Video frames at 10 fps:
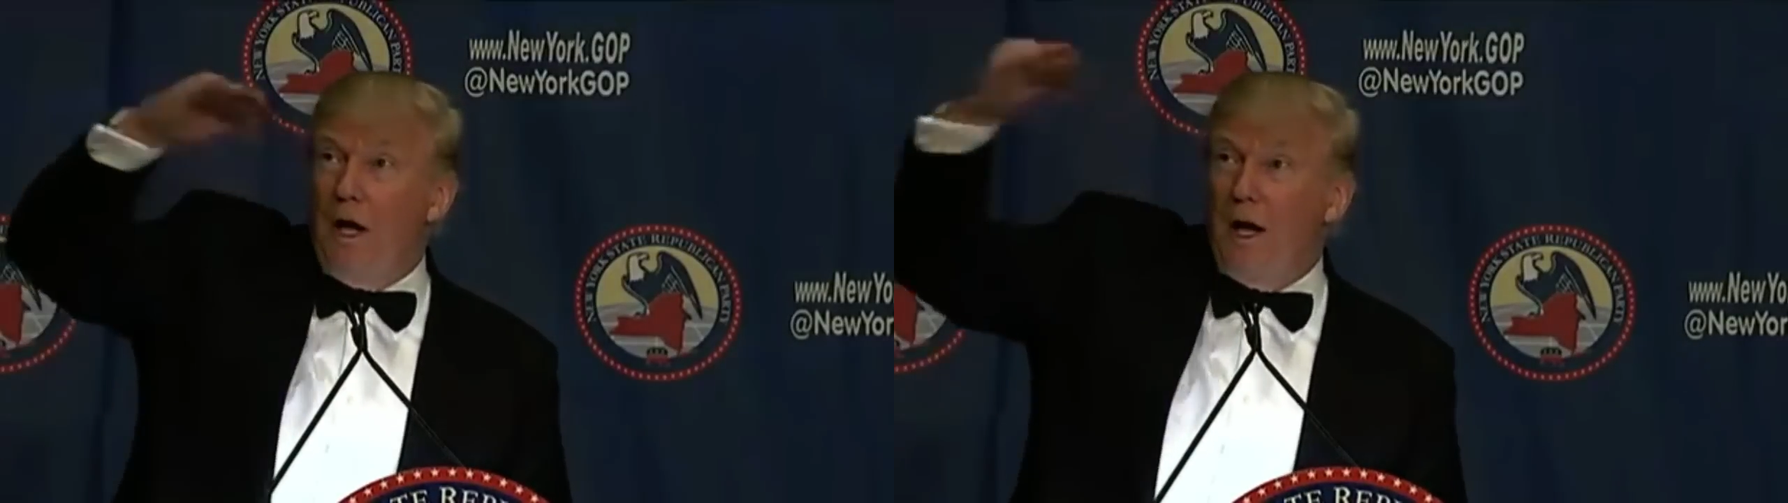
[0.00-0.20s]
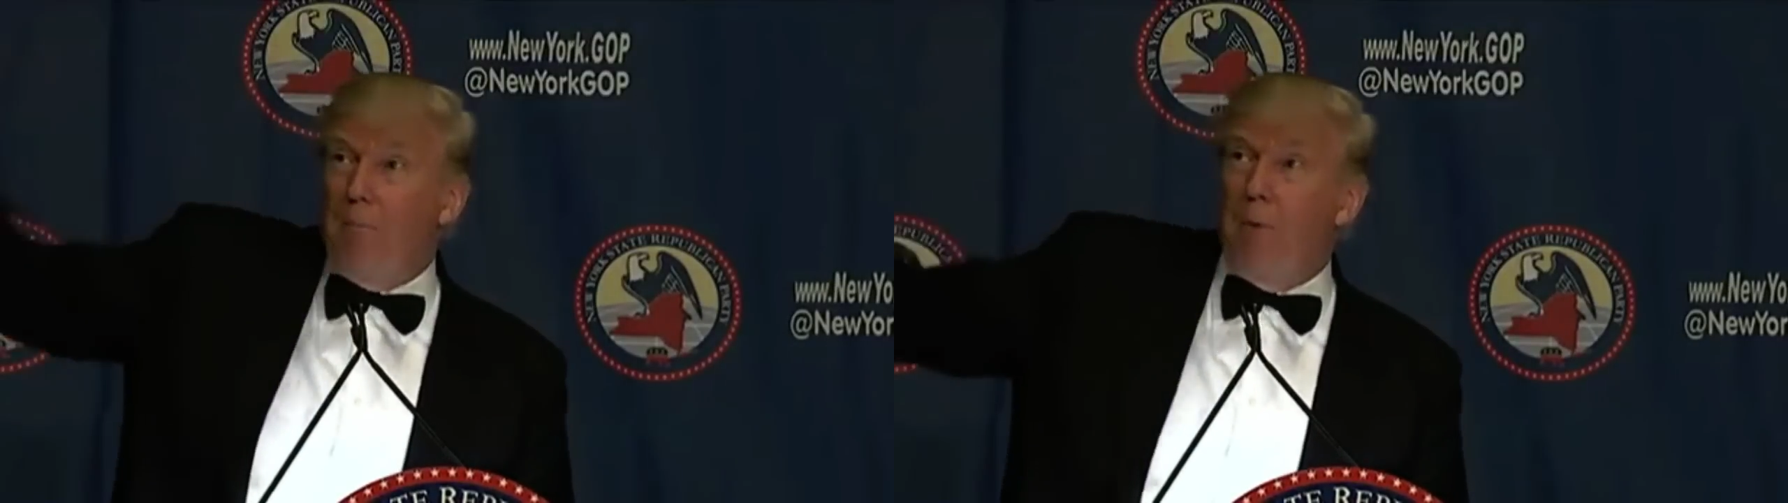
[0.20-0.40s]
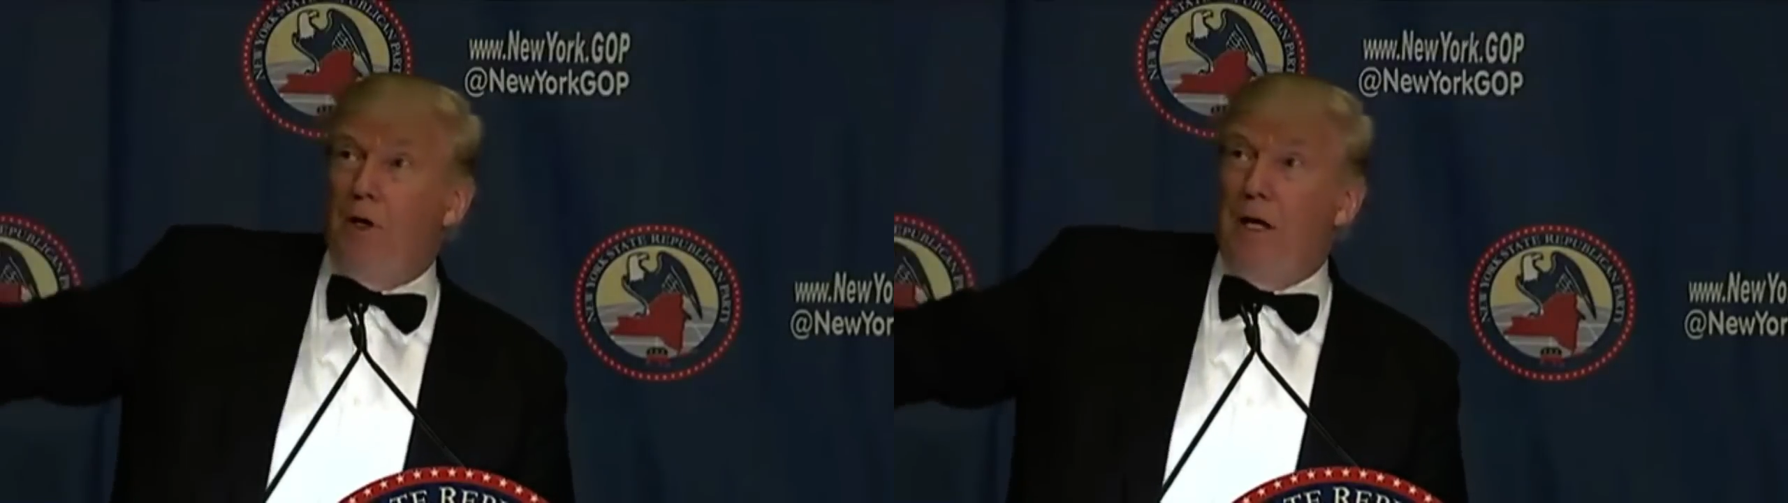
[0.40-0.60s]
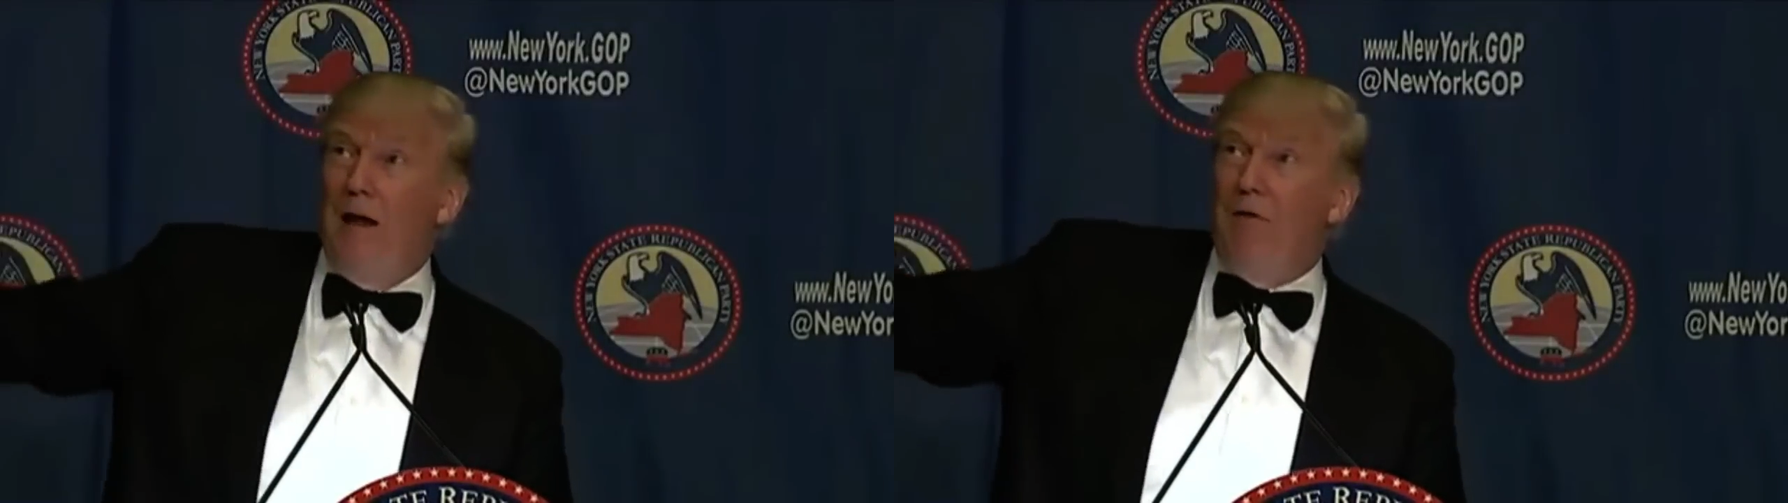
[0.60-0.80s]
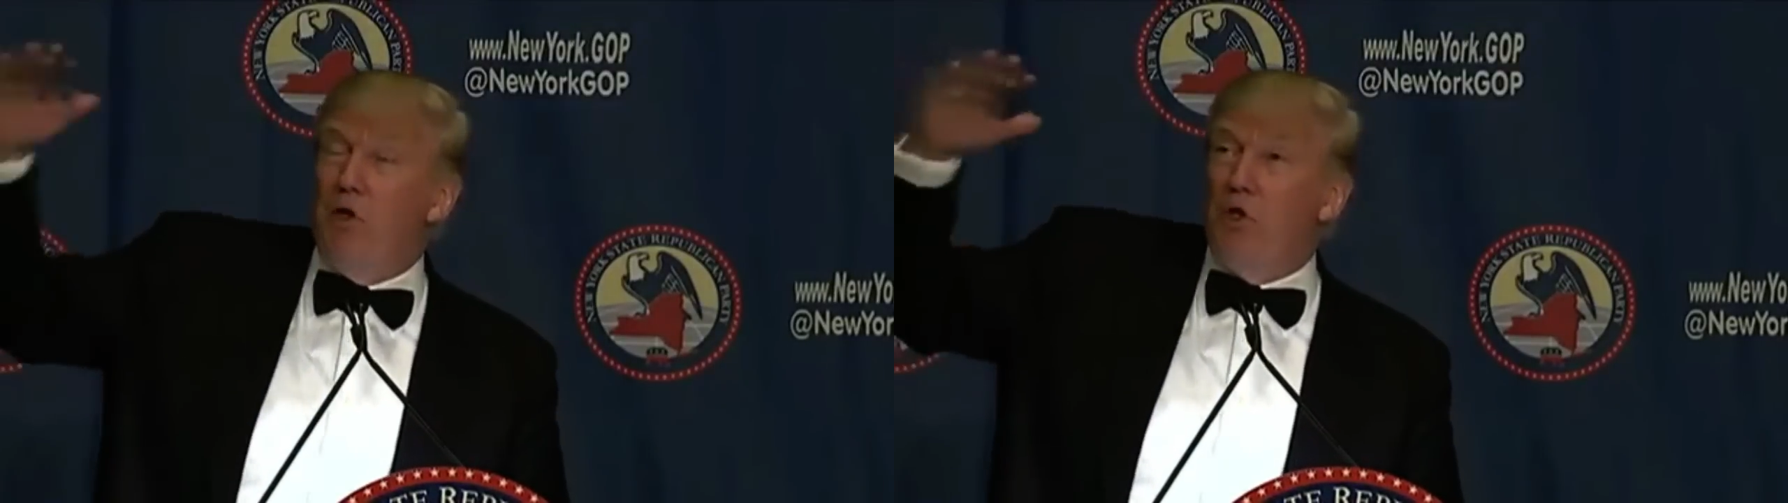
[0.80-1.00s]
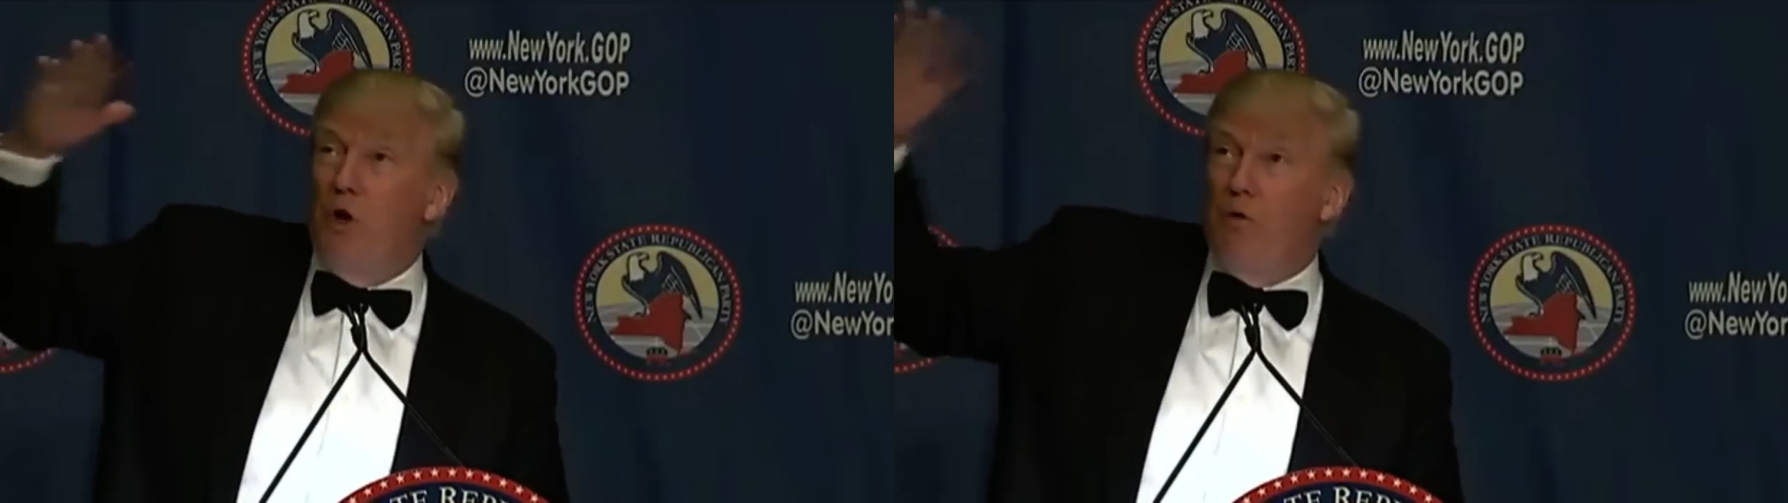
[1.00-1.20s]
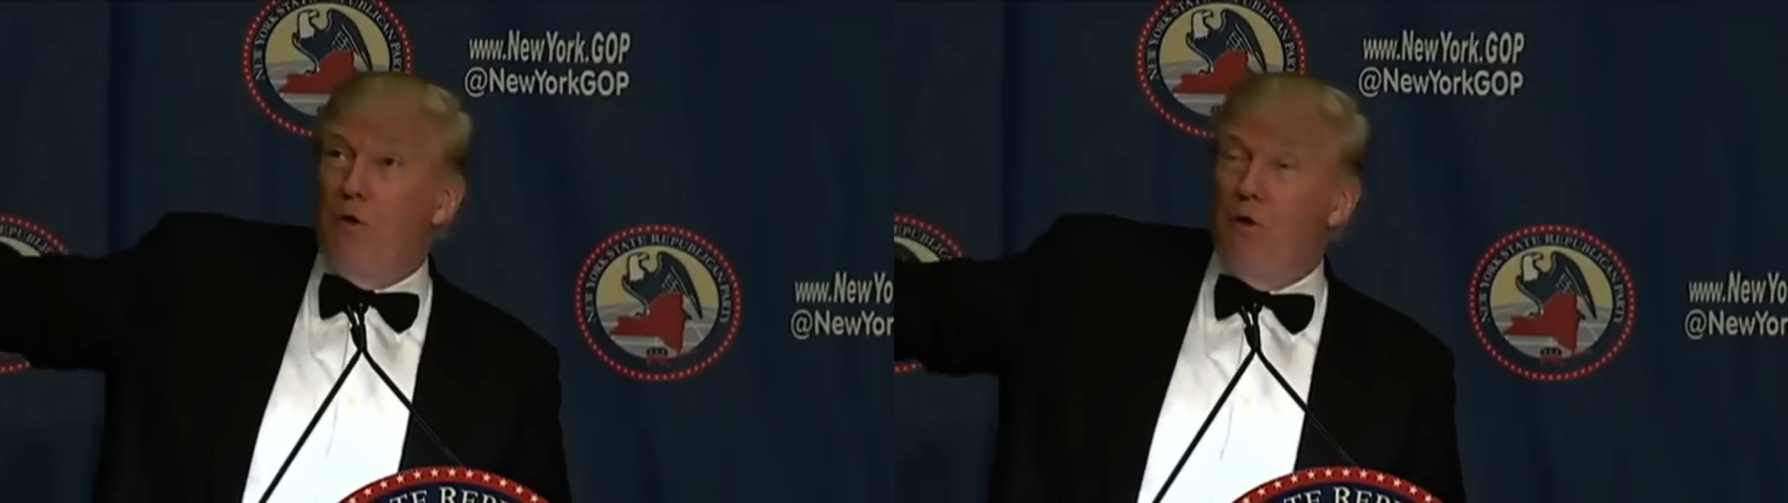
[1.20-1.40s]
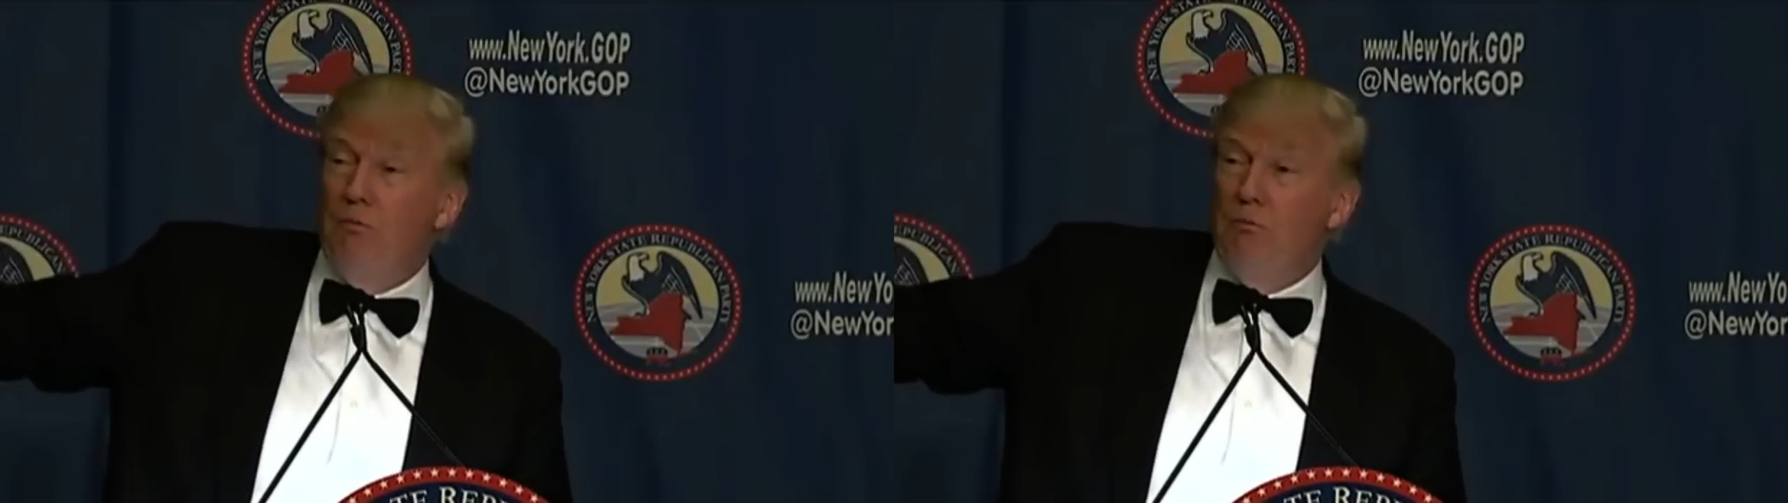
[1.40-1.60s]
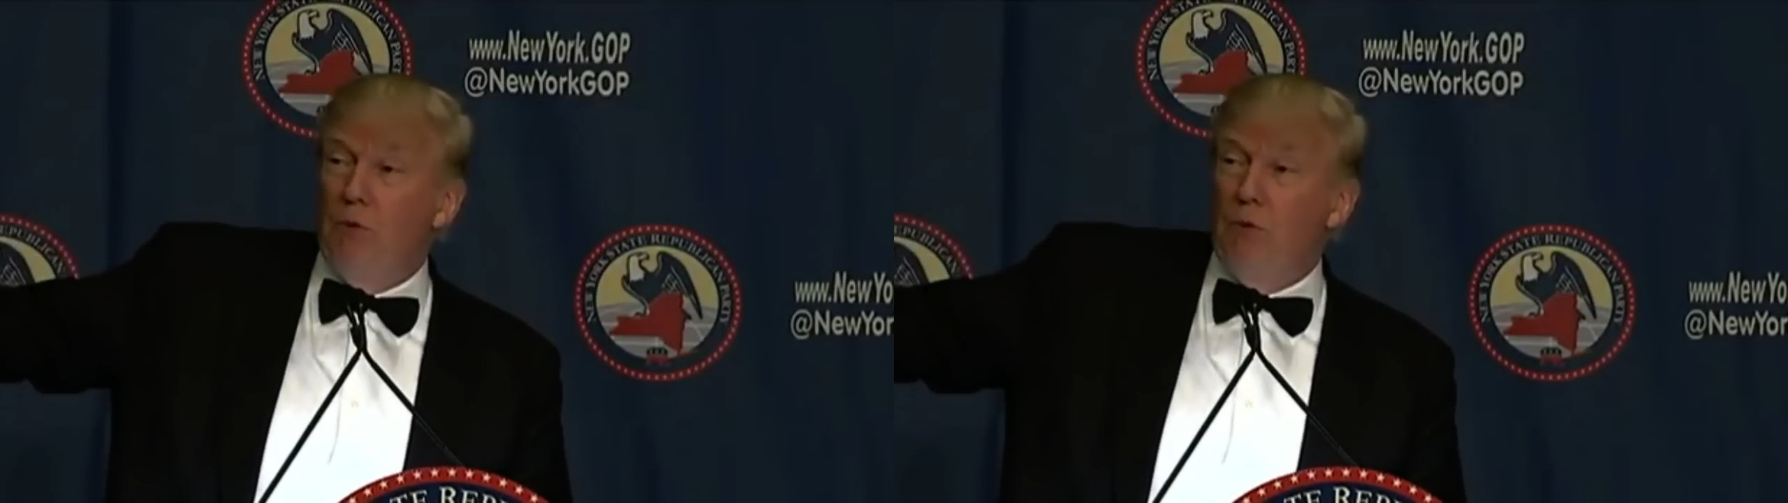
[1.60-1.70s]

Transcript: we had to put canvas over